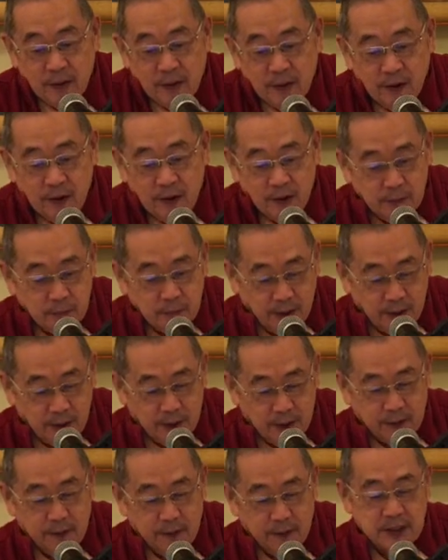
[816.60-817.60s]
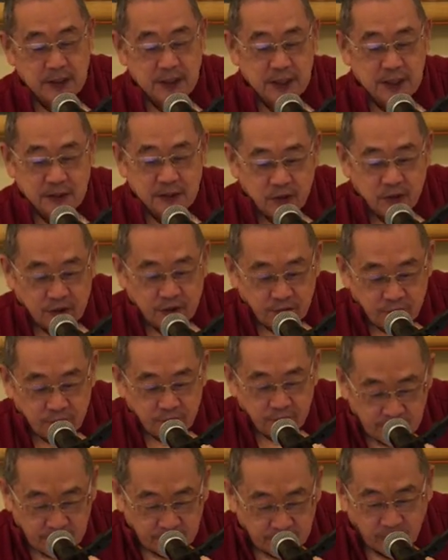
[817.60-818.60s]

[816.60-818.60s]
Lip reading: But the distinguishing factor